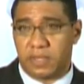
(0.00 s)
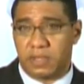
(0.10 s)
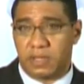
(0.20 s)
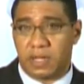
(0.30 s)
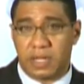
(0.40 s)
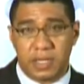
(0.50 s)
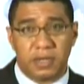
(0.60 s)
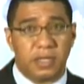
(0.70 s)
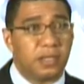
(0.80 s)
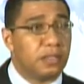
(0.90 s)
clearly
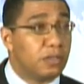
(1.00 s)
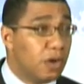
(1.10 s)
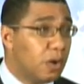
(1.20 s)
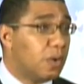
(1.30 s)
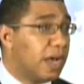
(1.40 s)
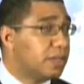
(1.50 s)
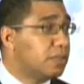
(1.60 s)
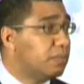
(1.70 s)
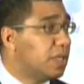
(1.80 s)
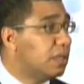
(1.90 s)
now has to
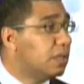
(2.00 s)
be,